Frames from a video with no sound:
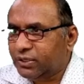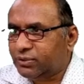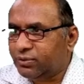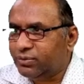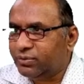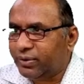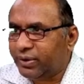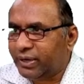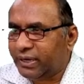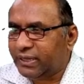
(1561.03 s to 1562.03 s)

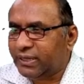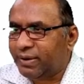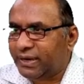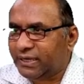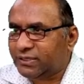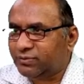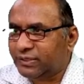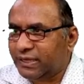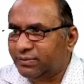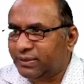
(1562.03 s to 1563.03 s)
So in the matrix
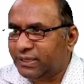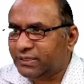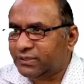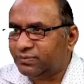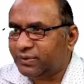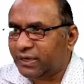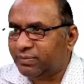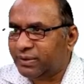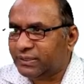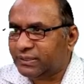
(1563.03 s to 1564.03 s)
we have these
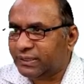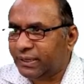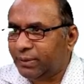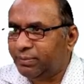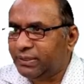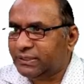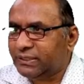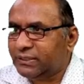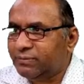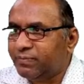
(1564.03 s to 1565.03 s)
variables a, b,
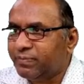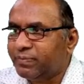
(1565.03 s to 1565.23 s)
c.